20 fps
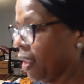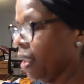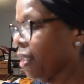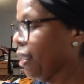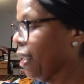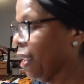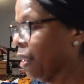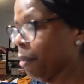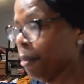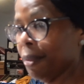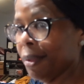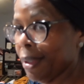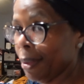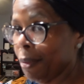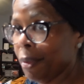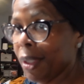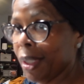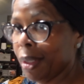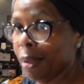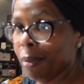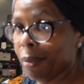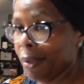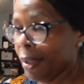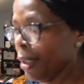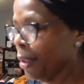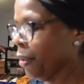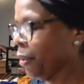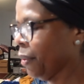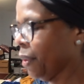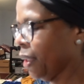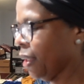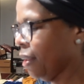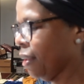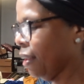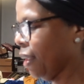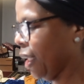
And yep, sometimes I do that